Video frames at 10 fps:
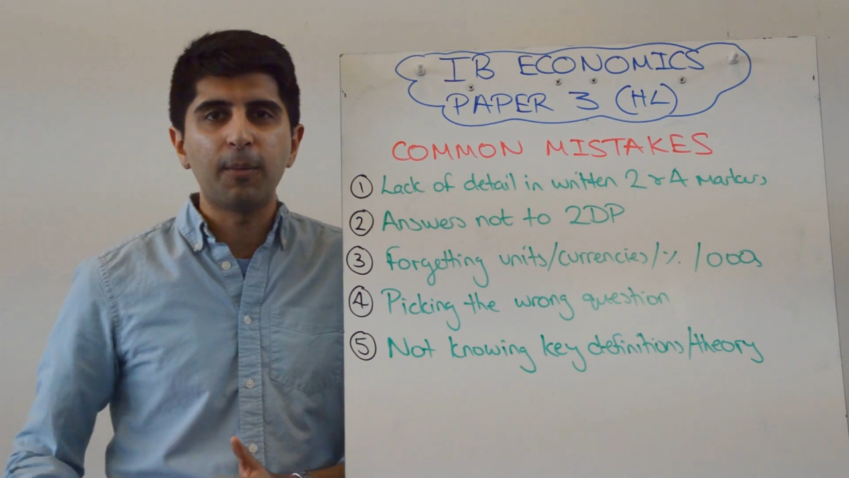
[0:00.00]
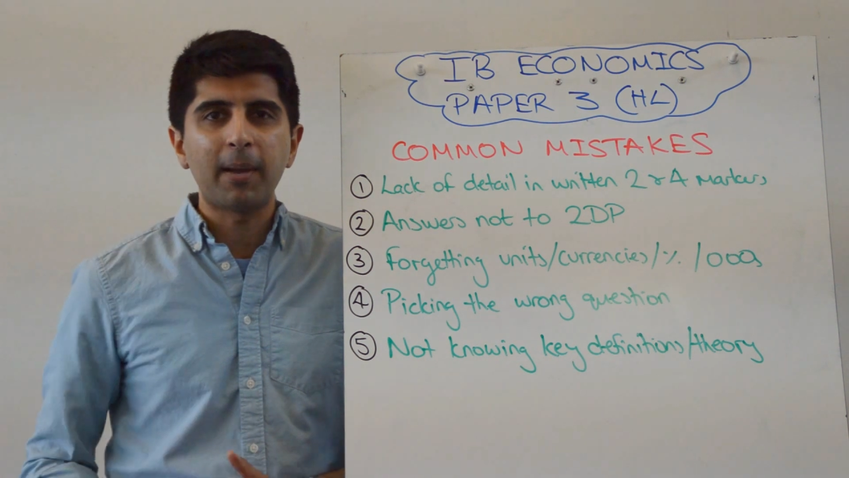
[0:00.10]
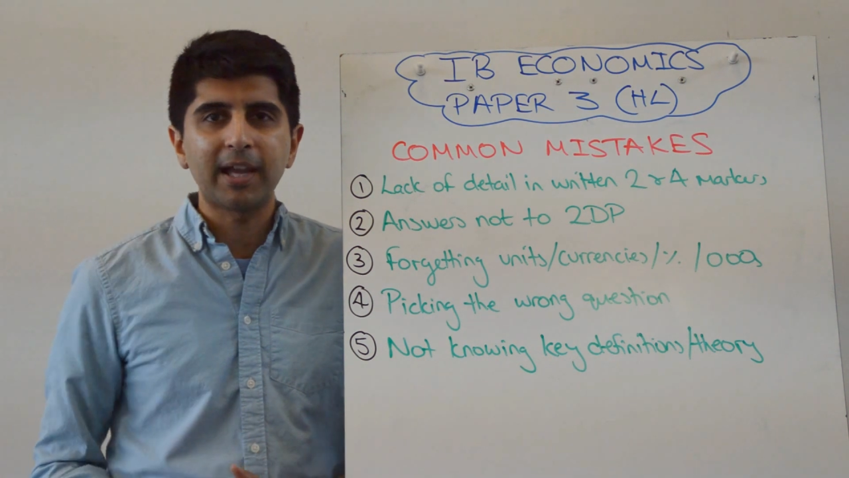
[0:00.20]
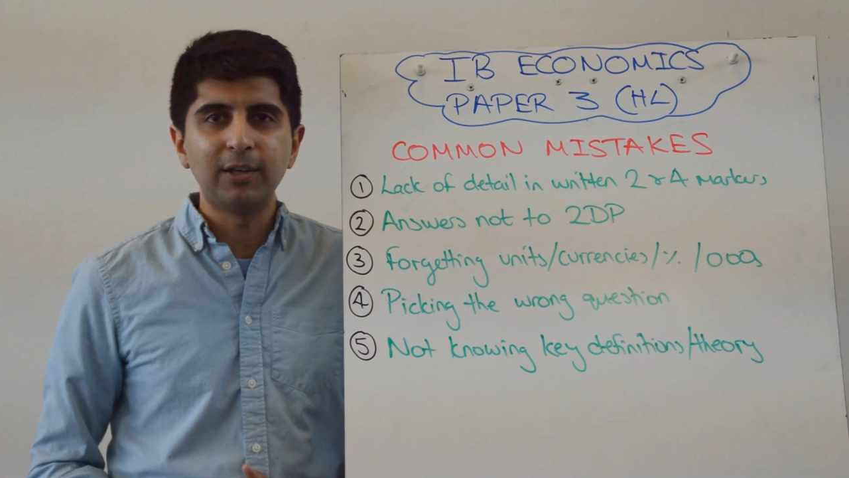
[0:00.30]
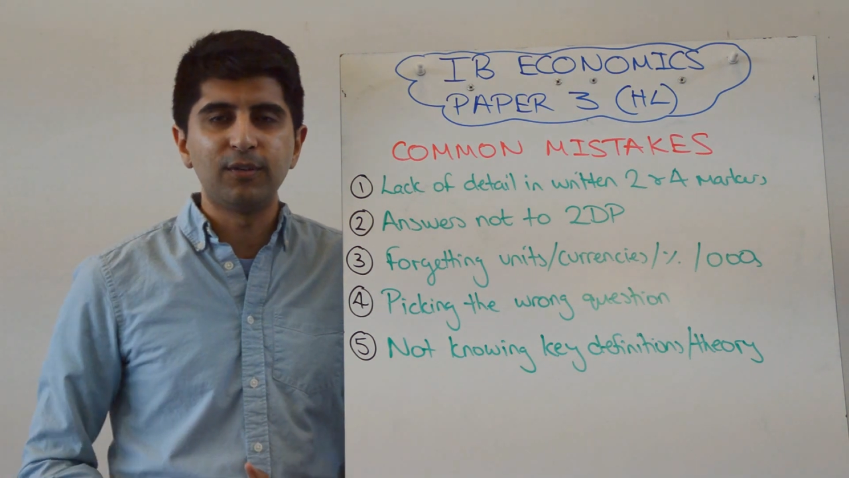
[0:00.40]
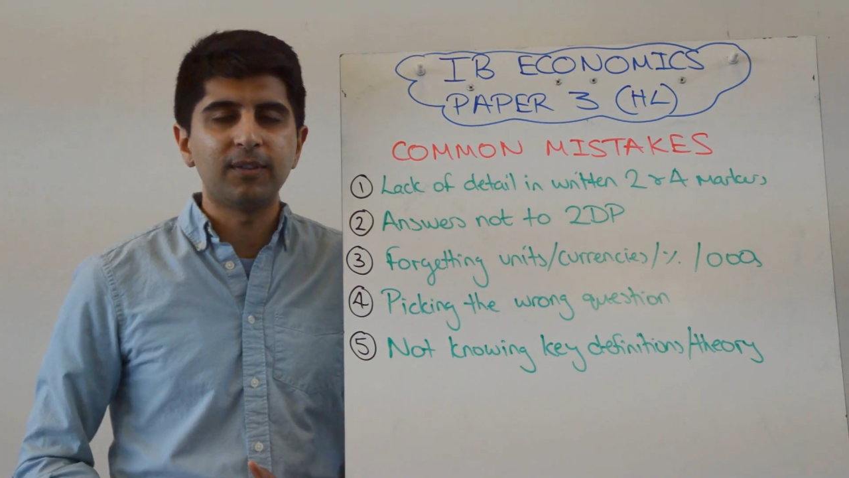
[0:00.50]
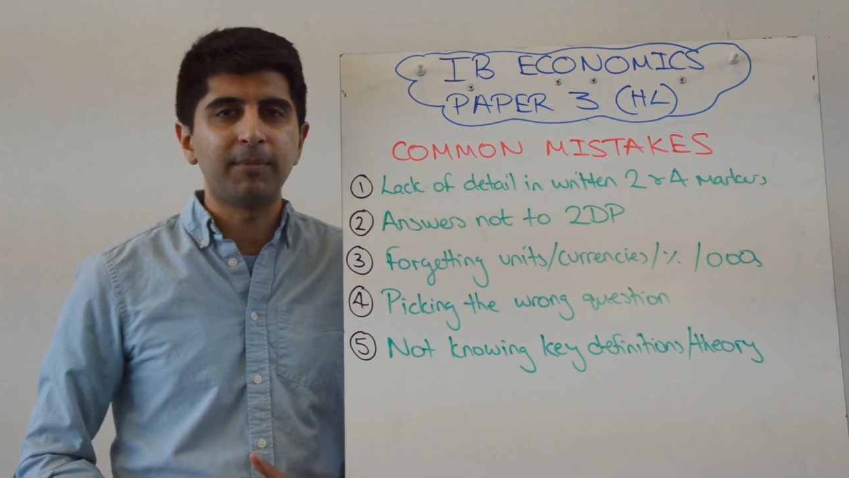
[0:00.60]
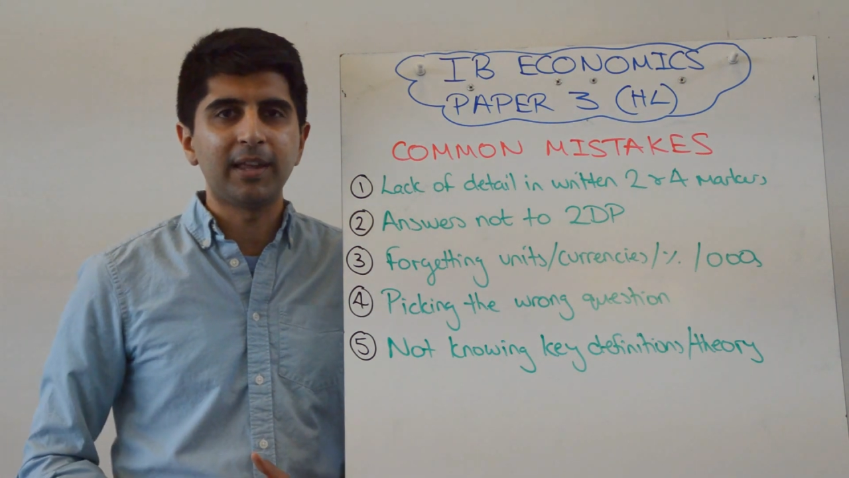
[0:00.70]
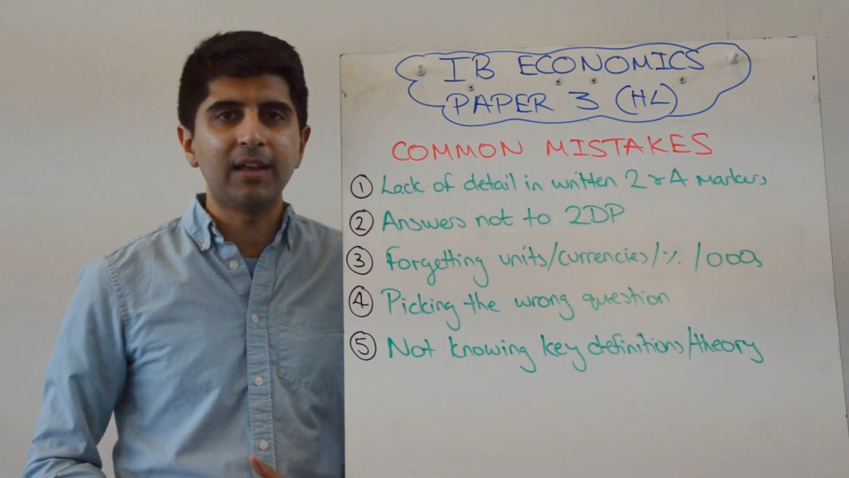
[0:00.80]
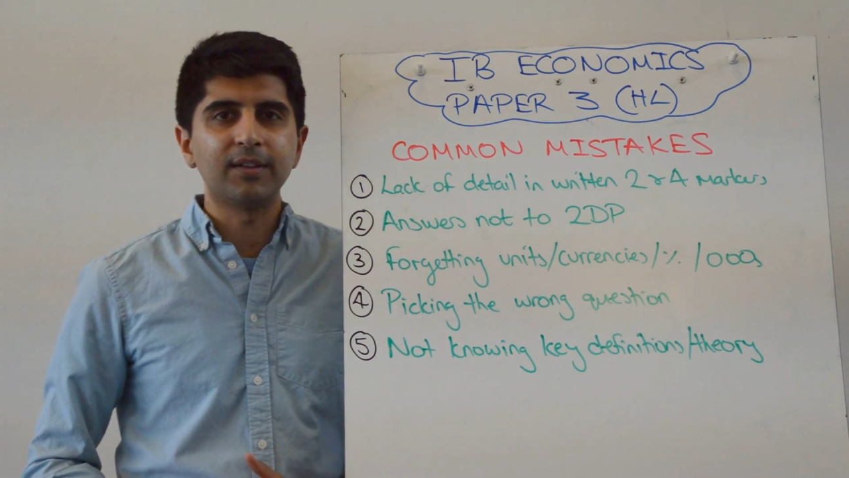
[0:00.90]
back and do
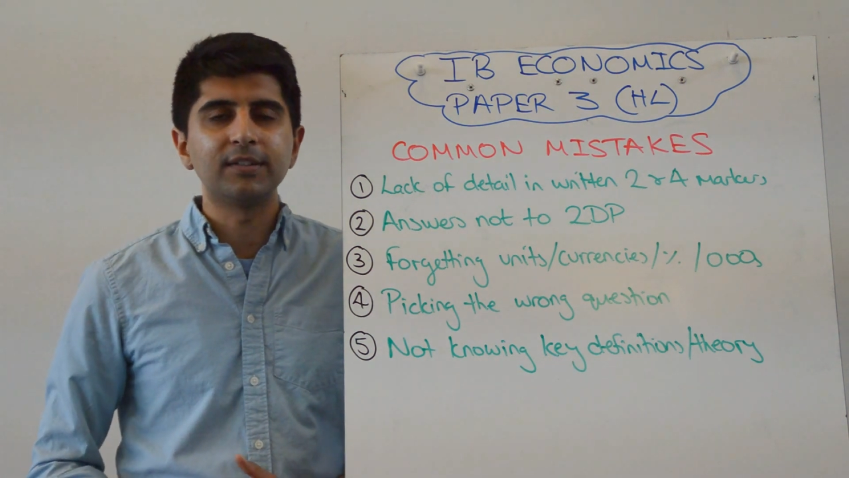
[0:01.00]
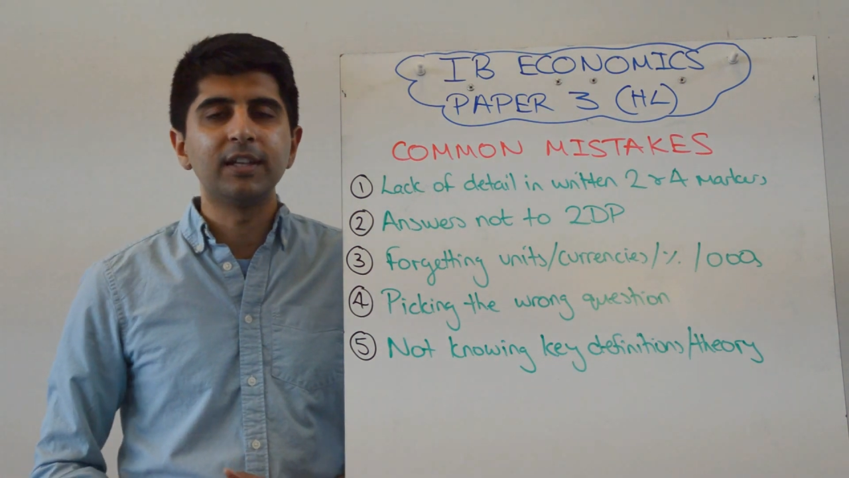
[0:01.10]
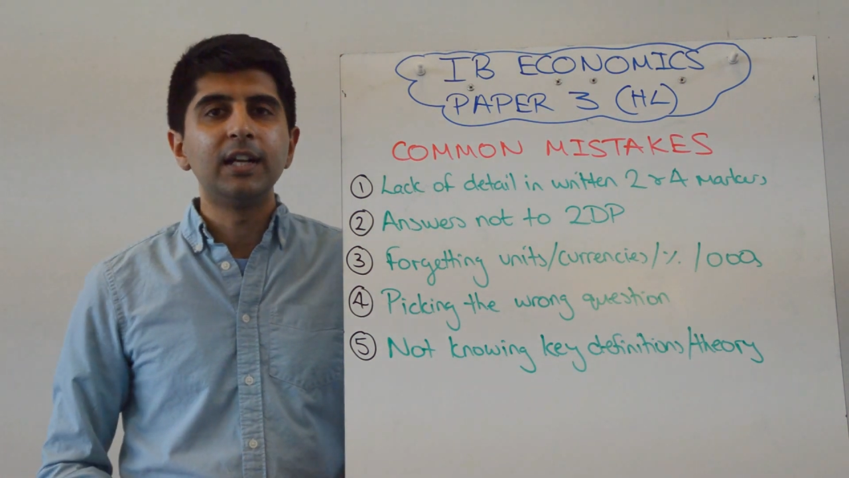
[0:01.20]
something else.